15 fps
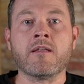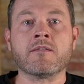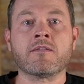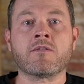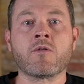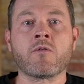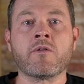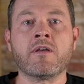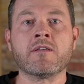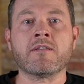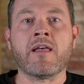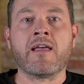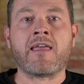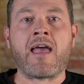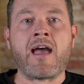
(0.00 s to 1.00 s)
It's
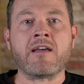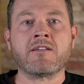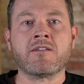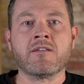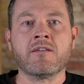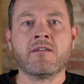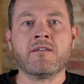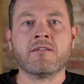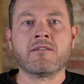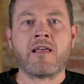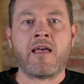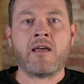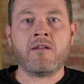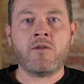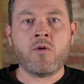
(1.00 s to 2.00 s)
stories like Ashley's
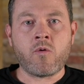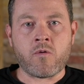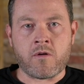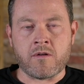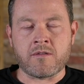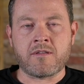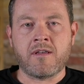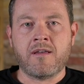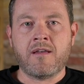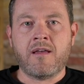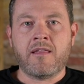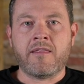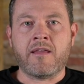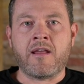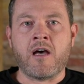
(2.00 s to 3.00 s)
and yours
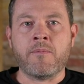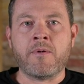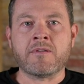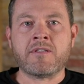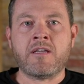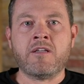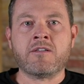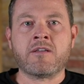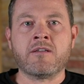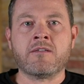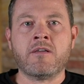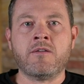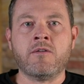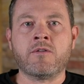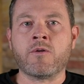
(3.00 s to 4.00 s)
that help us each
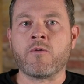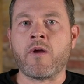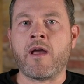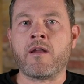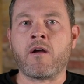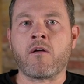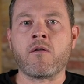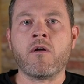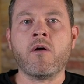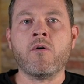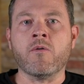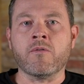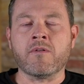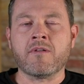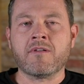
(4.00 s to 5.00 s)
continue to write our
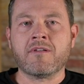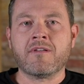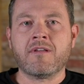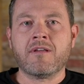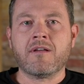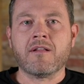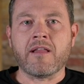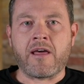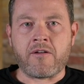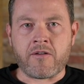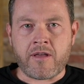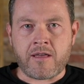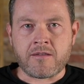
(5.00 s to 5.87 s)
own Latter